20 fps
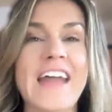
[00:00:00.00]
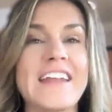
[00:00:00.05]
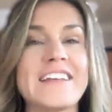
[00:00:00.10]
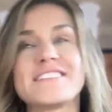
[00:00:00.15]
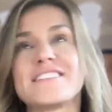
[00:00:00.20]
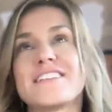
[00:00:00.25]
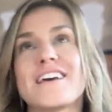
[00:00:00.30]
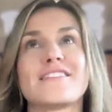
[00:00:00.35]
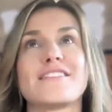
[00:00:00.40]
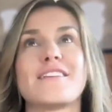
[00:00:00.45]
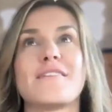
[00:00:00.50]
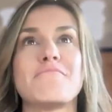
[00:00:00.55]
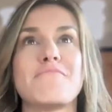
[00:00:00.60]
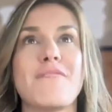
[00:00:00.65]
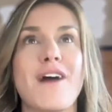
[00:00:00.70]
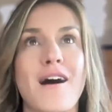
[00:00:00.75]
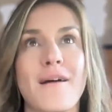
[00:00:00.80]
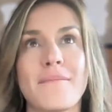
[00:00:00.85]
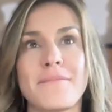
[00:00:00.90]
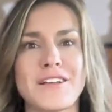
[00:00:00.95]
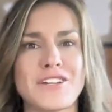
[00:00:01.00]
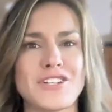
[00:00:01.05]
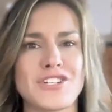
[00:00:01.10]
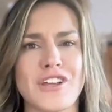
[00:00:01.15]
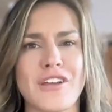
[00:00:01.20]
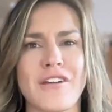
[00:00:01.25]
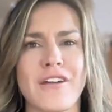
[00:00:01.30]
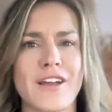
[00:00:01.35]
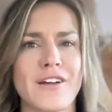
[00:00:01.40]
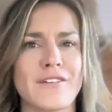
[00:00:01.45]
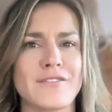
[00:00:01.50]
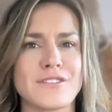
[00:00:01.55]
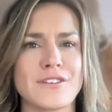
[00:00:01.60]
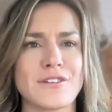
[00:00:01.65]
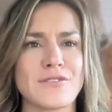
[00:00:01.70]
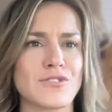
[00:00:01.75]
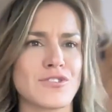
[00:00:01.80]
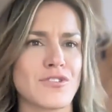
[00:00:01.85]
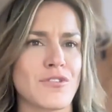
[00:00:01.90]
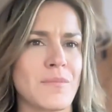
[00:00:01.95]
Is that the mom that's sharing on
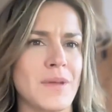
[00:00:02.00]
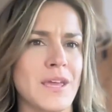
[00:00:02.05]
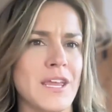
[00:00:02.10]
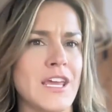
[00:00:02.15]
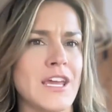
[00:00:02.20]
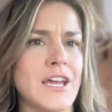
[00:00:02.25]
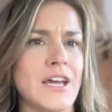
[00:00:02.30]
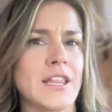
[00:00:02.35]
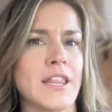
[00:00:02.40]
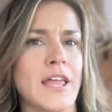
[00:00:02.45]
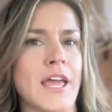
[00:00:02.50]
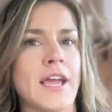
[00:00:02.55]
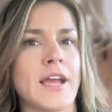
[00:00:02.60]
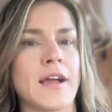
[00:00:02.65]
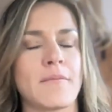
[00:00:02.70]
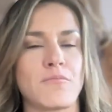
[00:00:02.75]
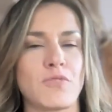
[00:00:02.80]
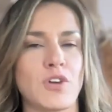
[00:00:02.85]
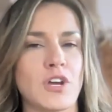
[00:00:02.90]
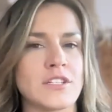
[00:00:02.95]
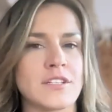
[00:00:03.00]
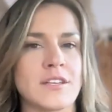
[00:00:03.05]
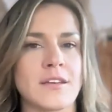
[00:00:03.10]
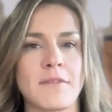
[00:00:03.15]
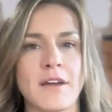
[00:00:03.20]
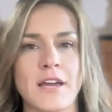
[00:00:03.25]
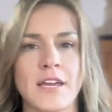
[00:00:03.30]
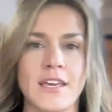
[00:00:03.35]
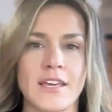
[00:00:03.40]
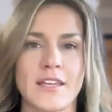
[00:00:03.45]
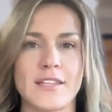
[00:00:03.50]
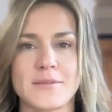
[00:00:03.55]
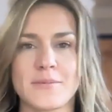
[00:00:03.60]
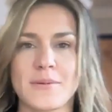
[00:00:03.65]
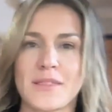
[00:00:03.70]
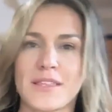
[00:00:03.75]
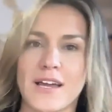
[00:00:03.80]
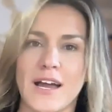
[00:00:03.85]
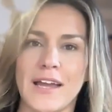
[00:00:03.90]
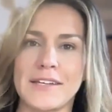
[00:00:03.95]
social media, like I'm raising my kids
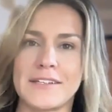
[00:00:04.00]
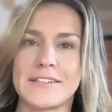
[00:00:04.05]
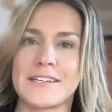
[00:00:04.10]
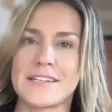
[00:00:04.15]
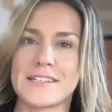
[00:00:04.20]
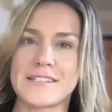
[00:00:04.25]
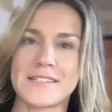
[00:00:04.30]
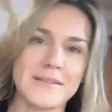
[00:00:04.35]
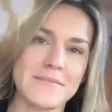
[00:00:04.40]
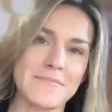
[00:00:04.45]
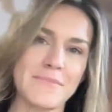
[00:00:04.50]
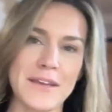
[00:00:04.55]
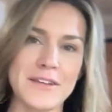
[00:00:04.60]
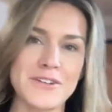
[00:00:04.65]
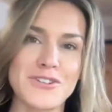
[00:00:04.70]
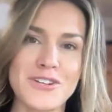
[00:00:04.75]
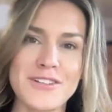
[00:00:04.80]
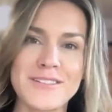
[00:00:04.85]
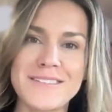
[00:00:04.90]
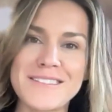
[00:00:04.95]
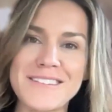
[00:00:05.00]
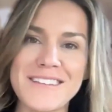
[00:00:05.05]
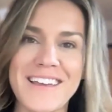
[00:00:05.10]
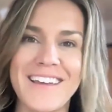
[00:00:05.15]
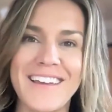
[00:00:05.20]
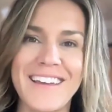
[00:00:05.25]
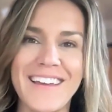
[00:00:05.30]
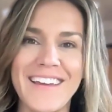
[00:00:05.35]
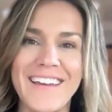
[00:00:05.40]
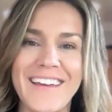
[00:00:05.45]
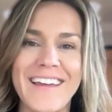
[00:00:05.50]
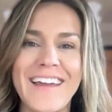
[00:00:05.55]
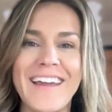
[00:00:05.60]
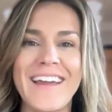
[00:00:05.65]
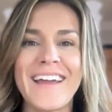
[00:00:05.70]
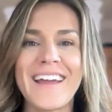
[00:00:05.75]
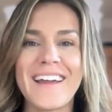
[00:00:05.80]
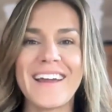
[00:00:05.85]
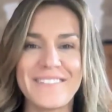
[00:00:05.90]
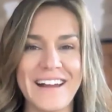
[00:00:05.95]
with kindness and patience,
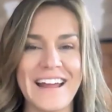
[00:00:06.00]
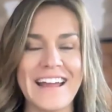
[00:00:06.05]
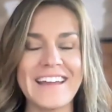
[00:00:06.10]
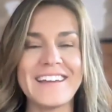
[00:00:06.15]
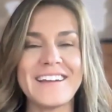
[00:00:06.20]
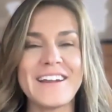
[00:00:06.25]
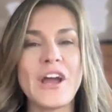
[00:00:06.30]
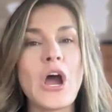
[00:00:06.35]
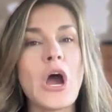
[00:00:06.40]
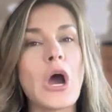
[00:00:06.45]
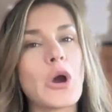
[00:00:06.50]
right?